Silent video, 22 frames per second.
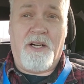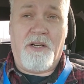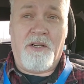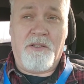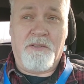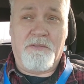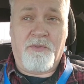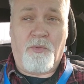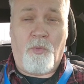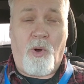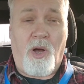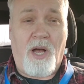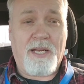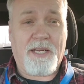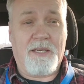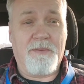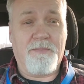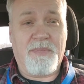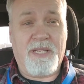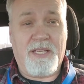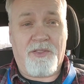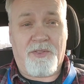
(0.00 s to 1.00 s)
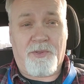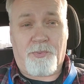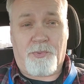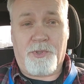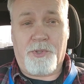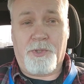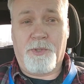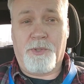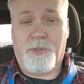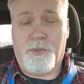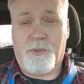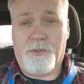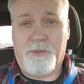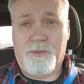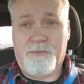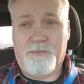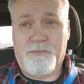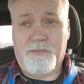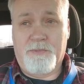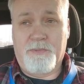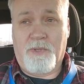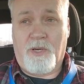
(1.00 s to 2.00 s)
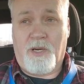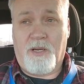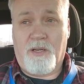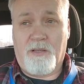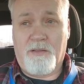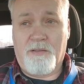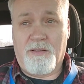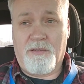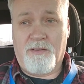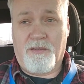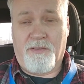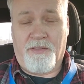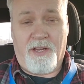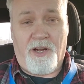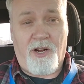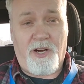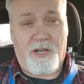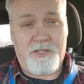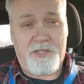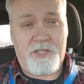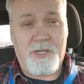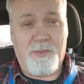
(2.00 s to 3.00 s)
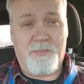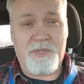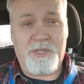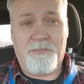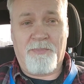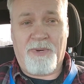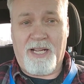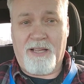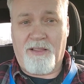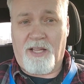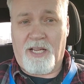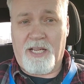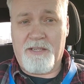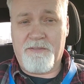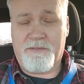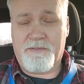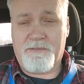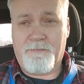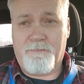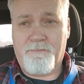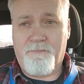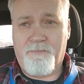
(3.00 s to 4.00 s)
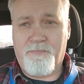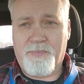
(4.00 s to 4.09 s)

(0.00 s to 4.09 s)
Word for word: of walking me through the hardships in my life.